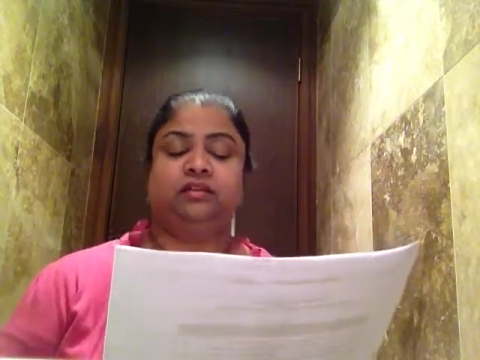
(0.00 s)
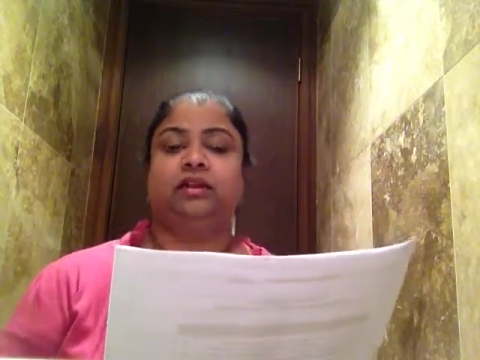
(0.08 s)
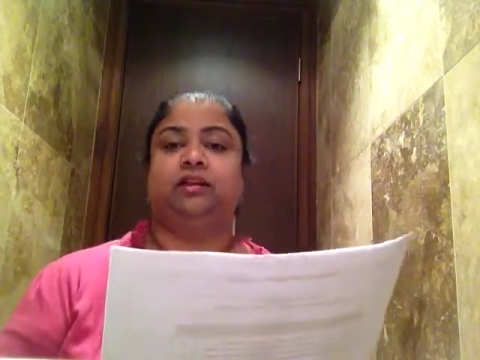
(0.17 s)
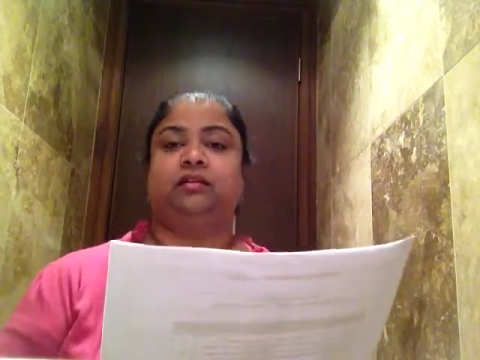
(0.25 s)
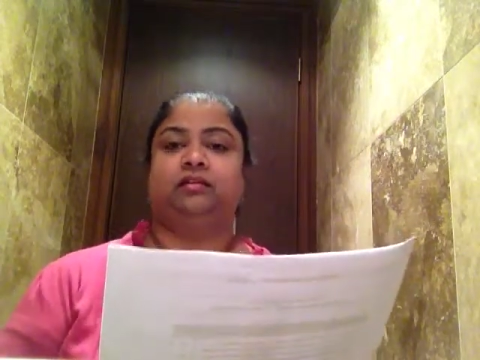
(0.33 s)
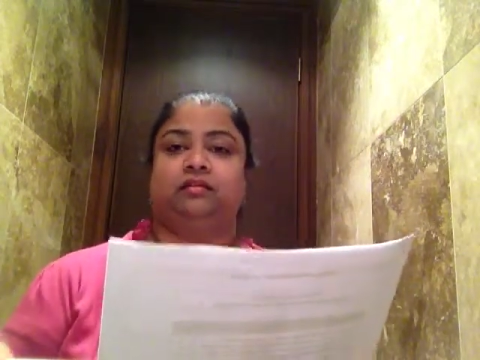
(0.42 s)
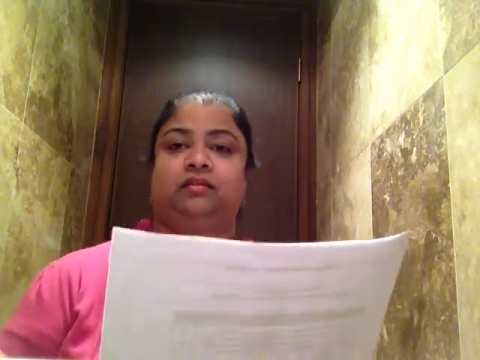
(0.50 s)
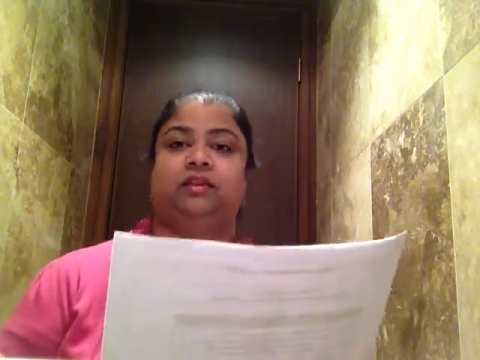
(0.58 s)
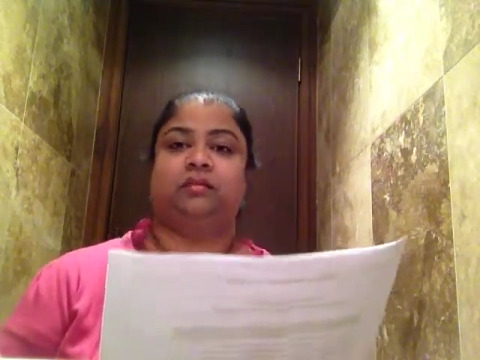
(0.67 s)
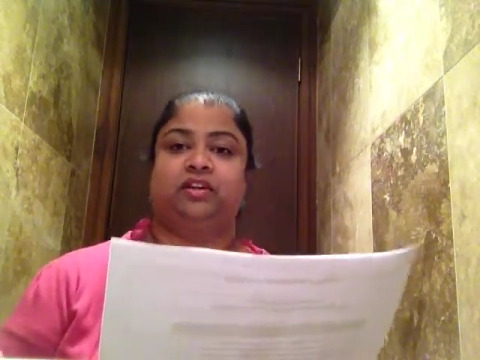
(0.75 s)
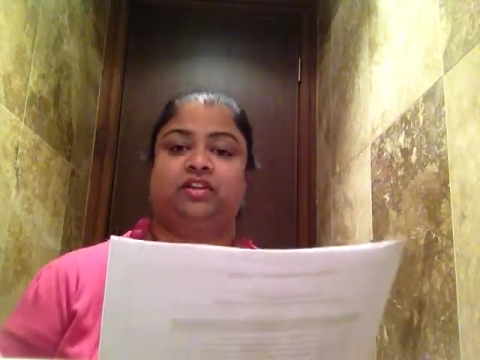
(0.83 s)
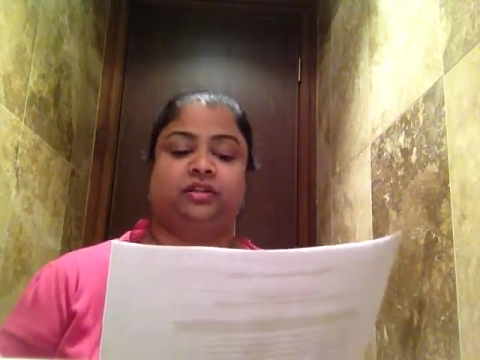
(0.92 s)
then the
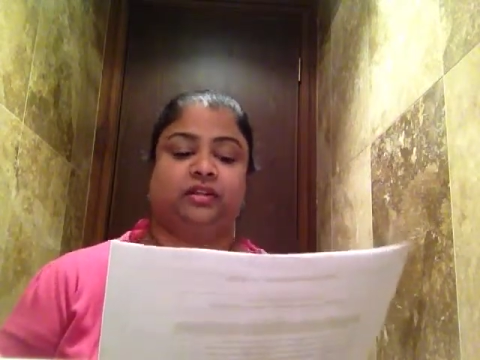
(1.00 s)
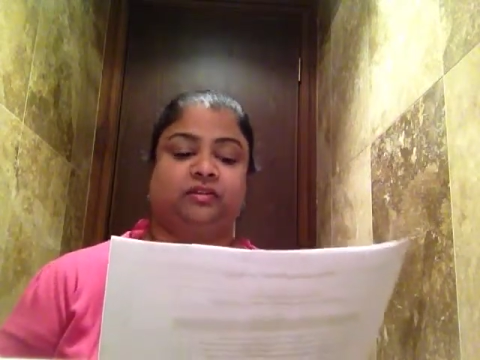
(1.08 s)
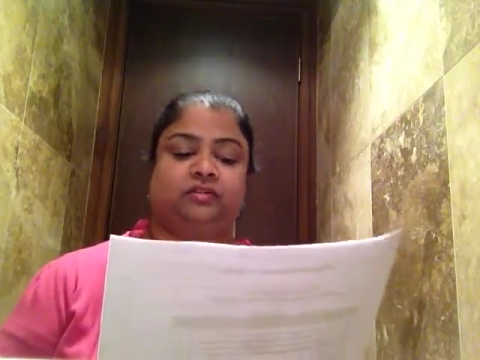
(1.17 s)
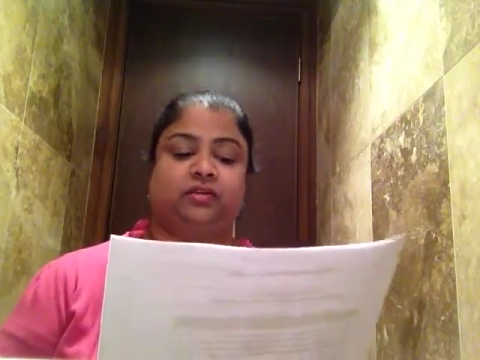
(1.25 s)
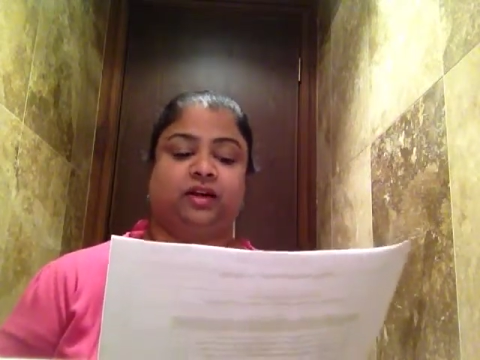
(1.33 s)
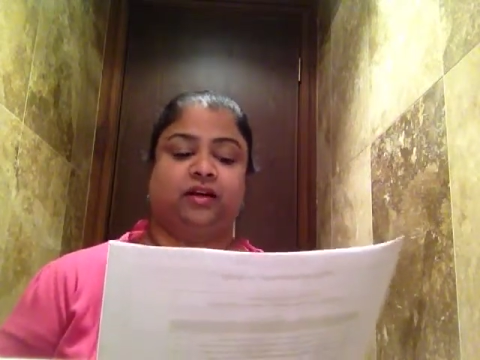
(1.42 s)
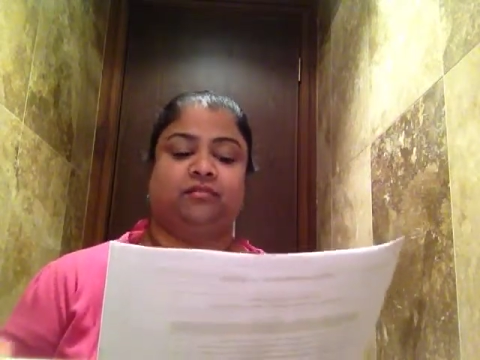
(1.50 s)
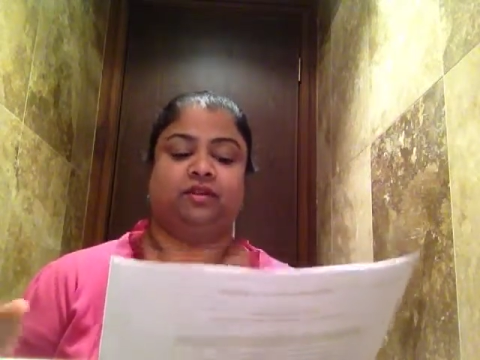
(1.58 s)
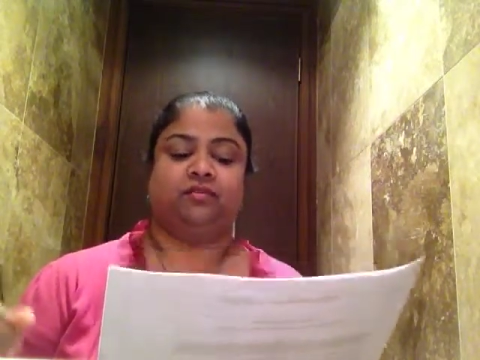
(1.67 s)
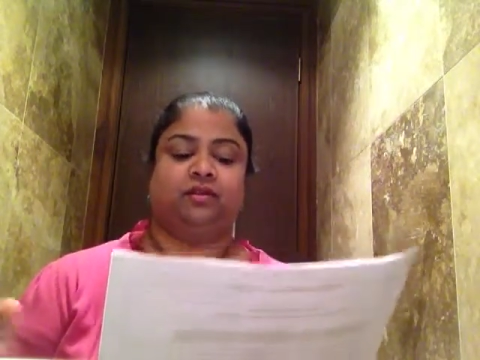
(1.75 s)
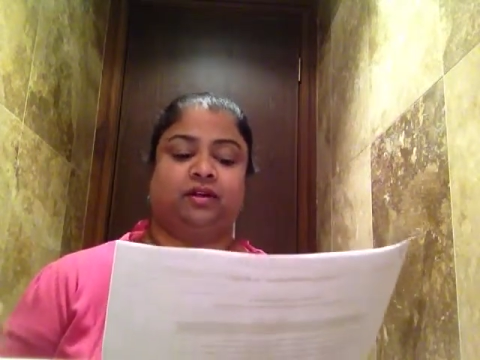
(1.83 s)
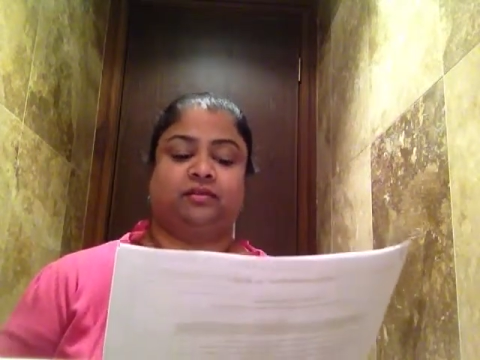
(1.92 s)
patient needs to have
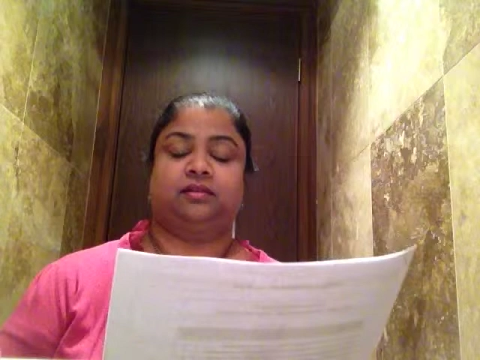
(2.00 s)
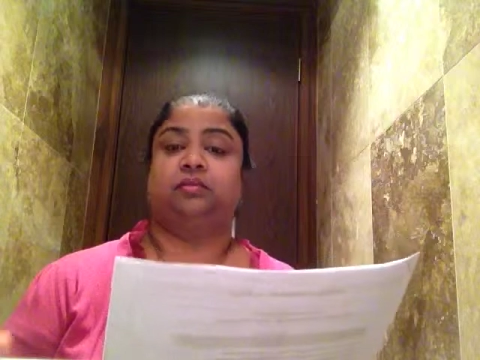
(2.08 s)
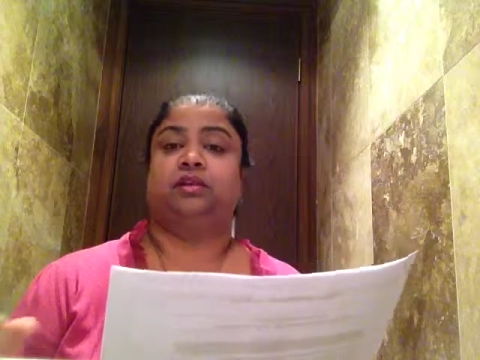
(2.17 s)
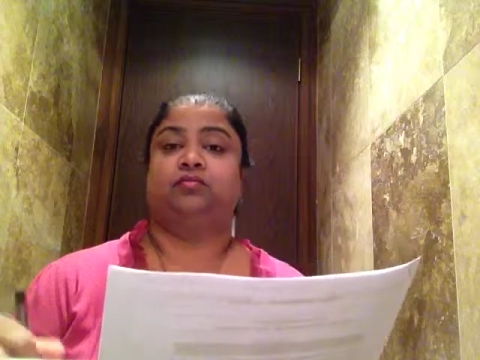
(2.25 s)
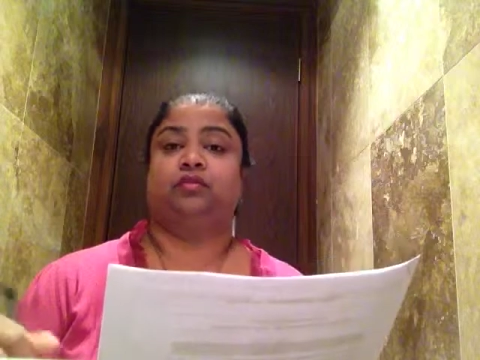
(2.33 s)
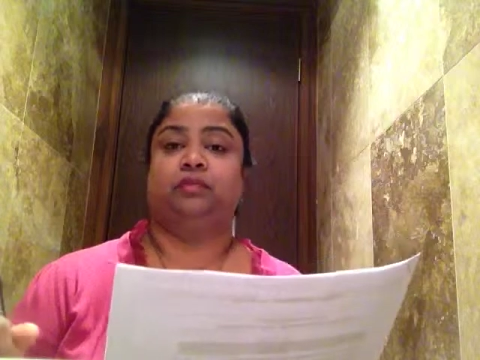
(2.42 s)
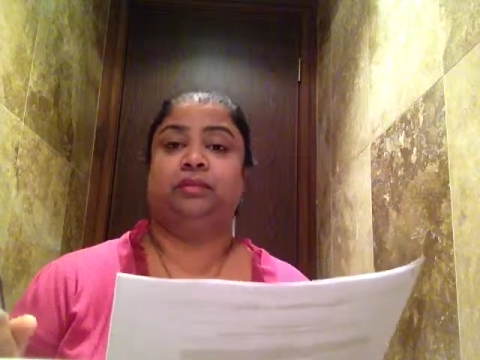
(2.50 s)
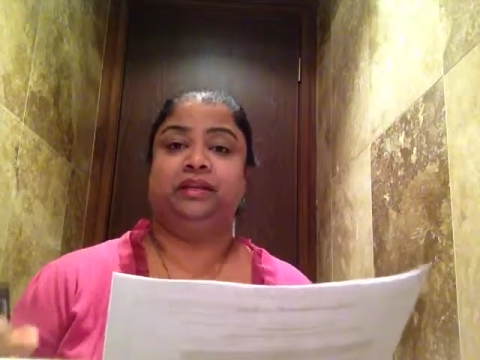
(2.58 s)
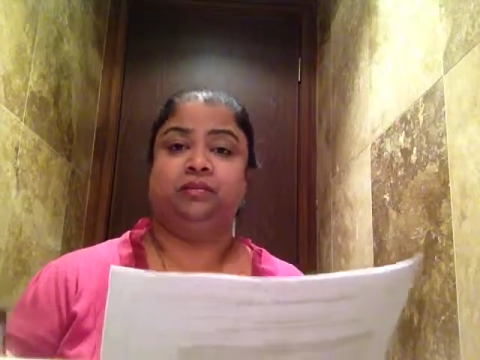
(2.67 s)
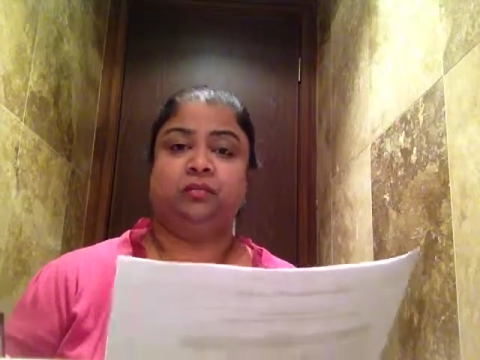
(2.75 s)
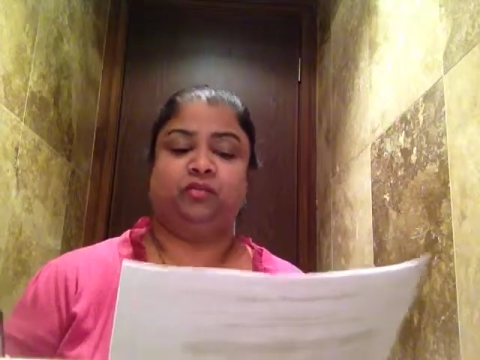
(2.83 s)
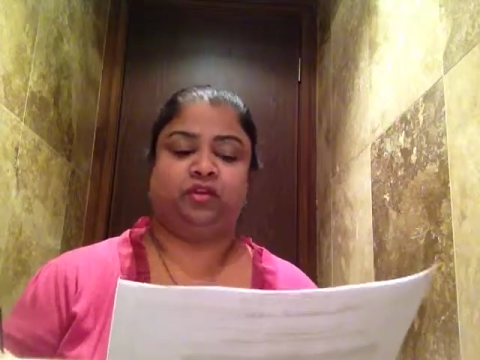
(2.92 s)
rivaroxaban for
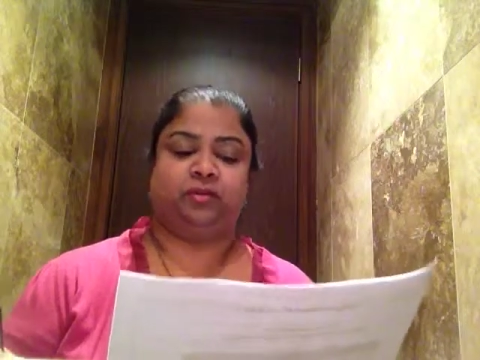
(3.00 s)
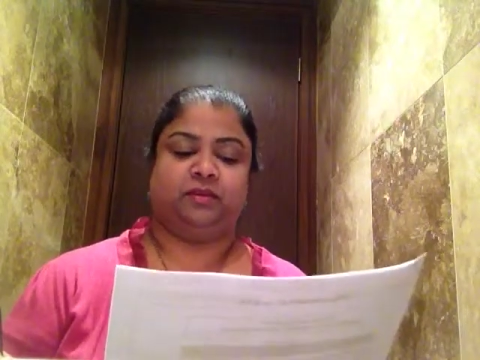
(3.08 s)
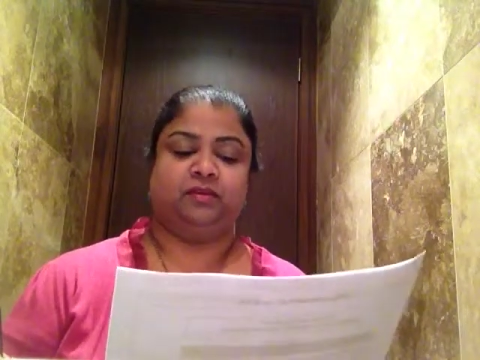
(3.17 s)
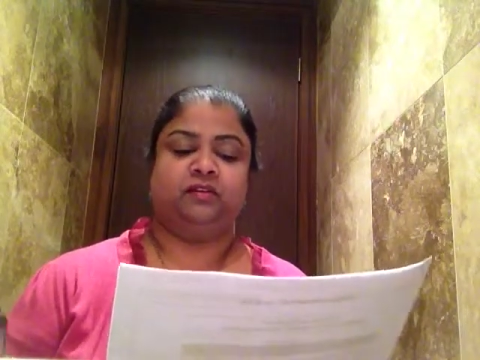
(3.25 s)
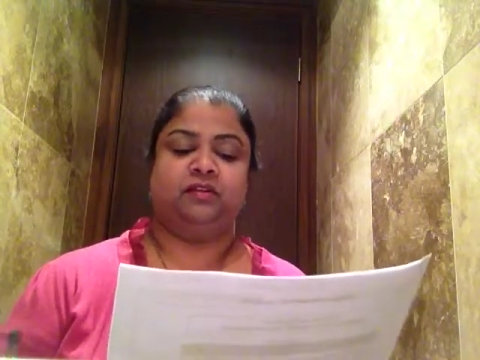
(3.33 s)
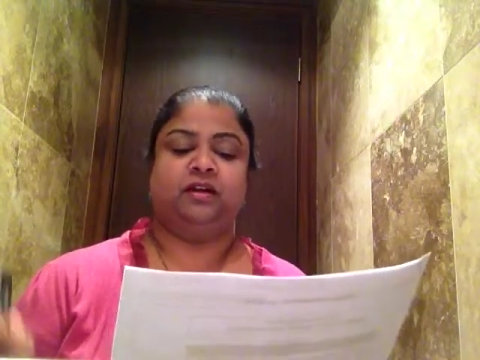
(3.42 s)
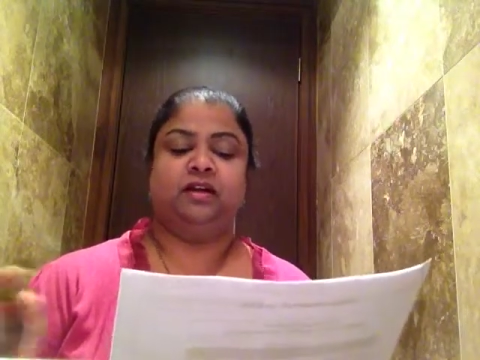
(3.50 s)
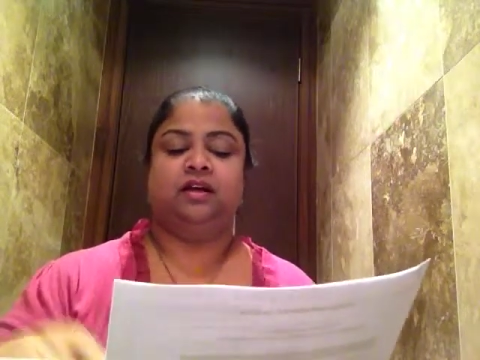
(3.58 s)
minimum three months.